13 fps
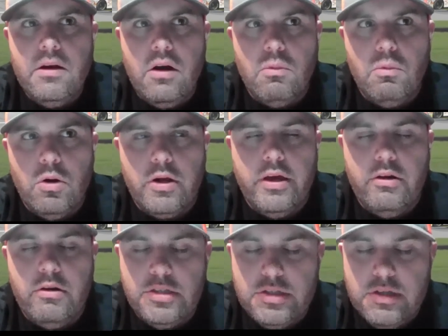are
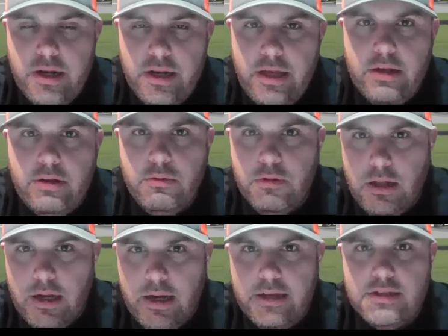working on trying to get new
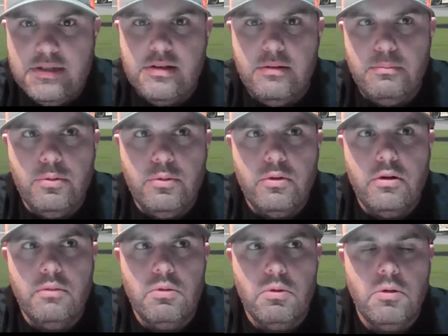clients on
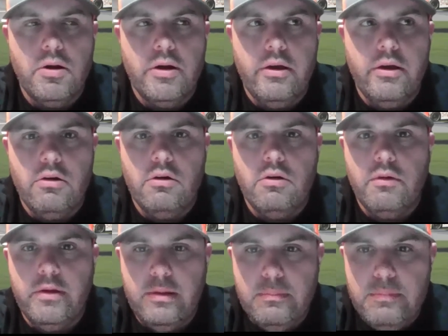board. We're working on
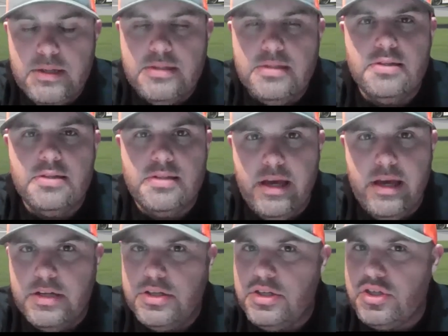growing the business.
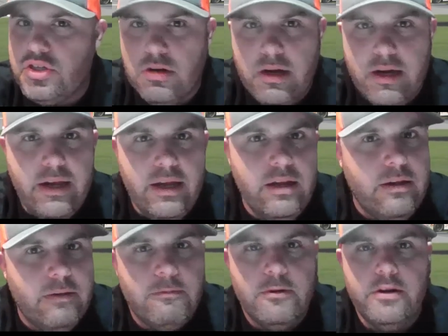Again, just trying
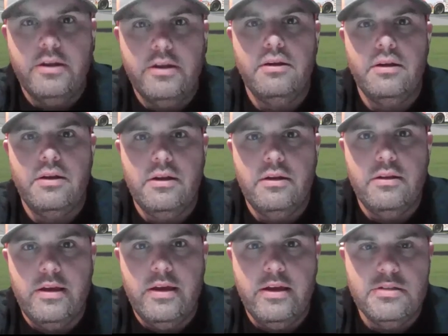different
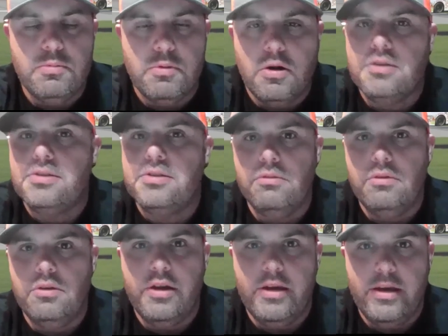things. We're also
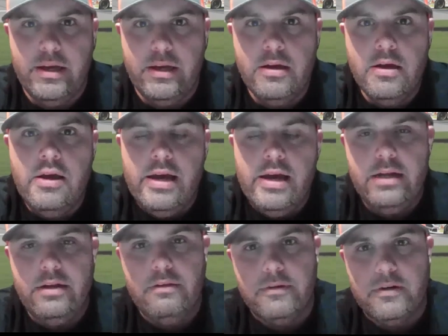looking
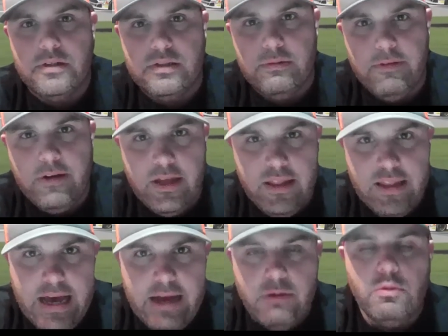at diversifying
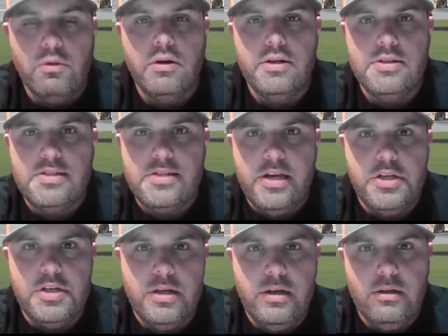that
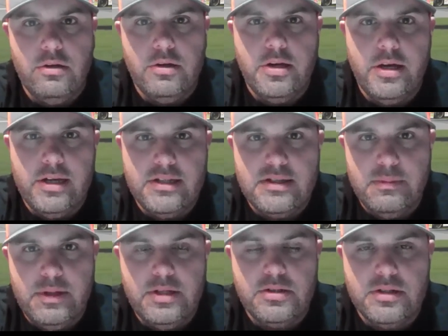organization and looking at
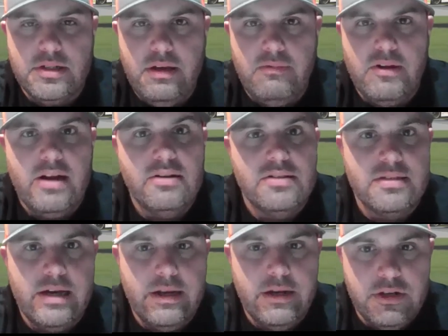some interest even
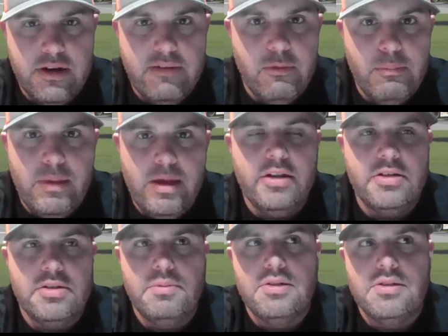outside of driver
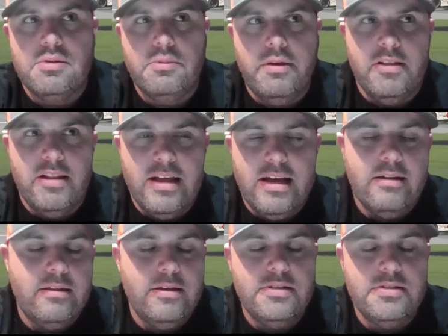management. So we have a lot
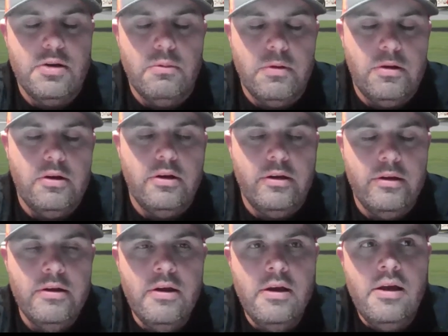of things going
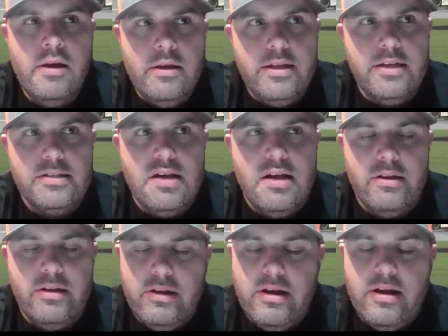on that
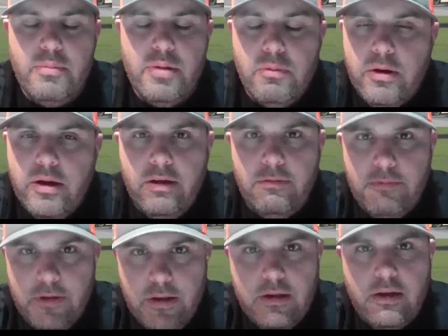Tanya and I, my
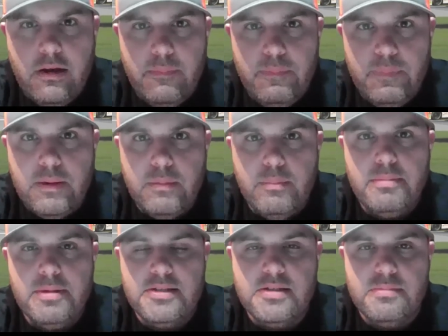wife, and my
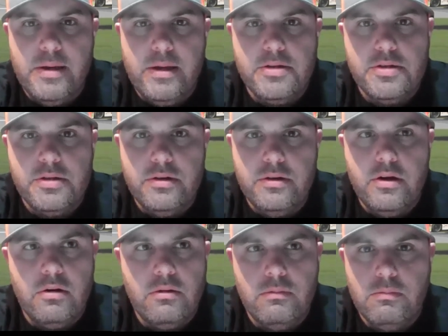business manager
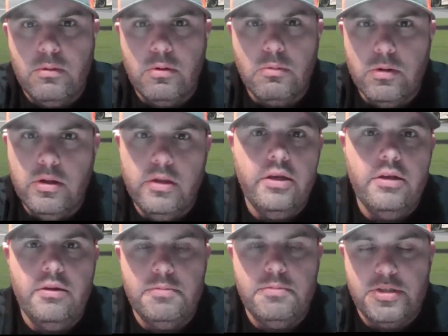we're
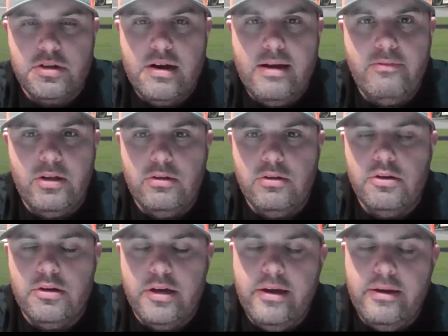really striving to
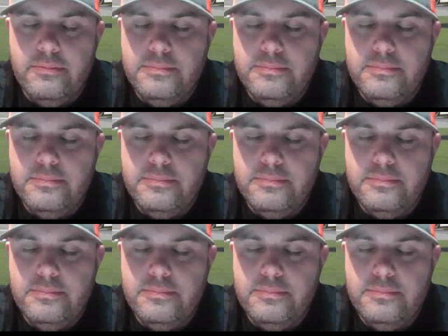look at.